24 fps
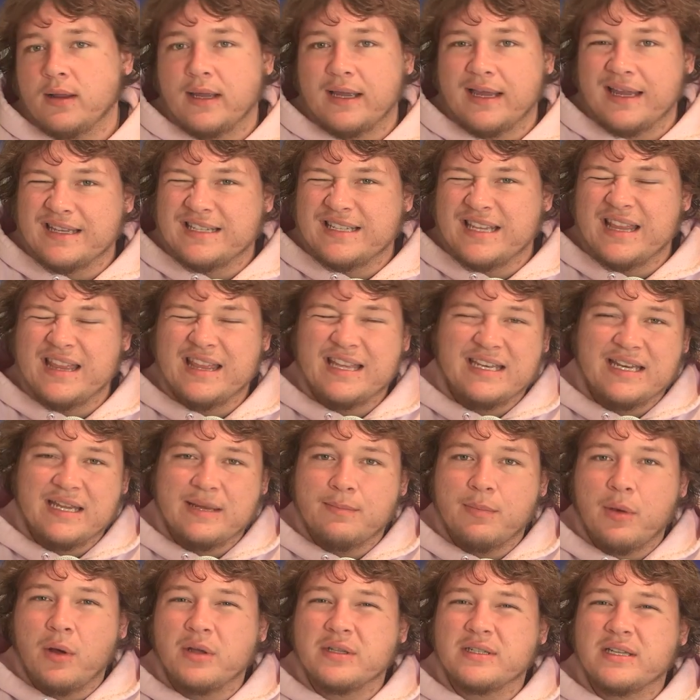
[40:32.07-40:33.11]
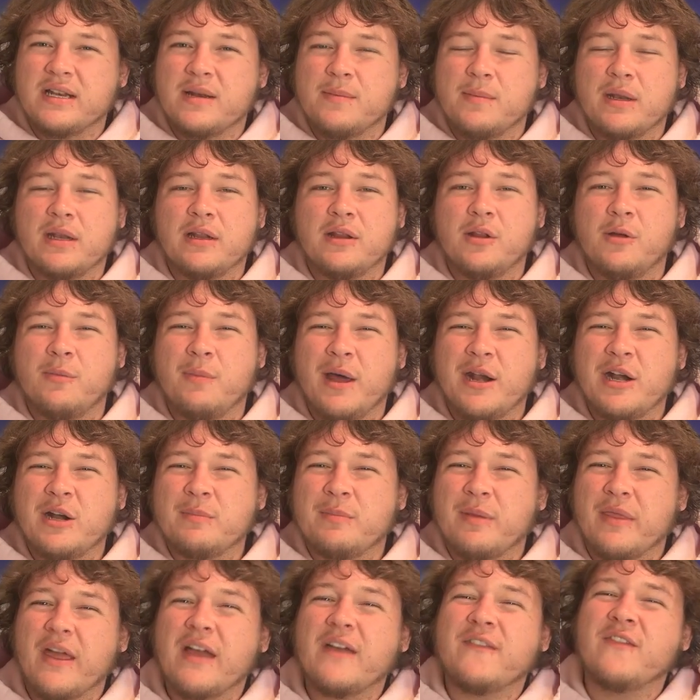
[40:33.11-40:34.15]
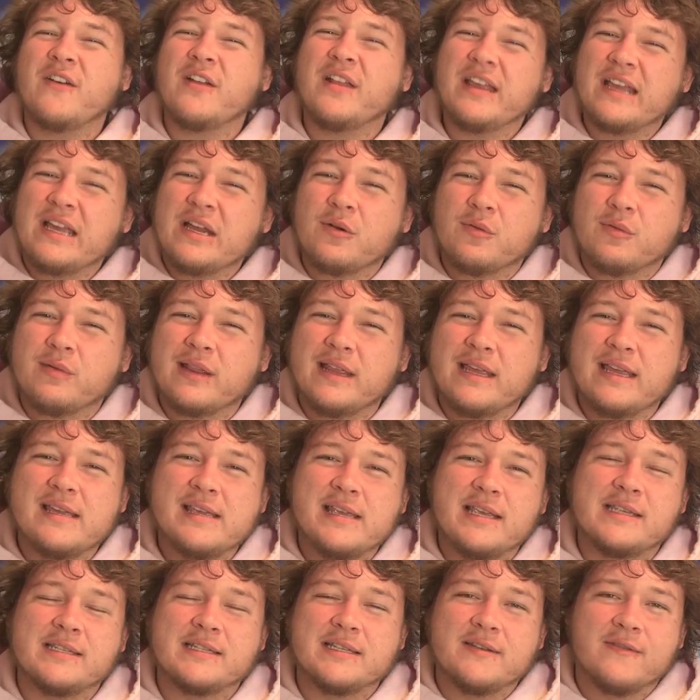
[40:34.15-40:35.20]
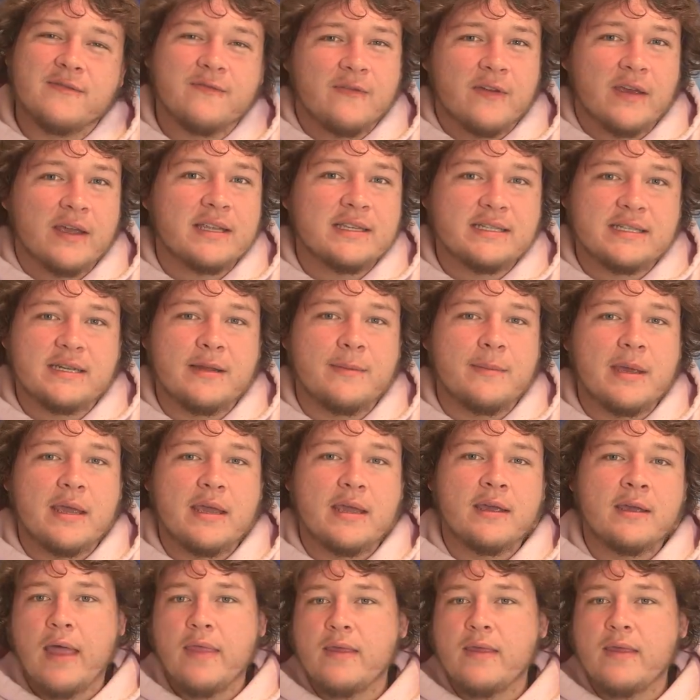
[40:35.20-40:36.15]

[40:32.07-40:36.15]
Like I said, the deep balls could have been a little better, but that felt like a really easy fix to me.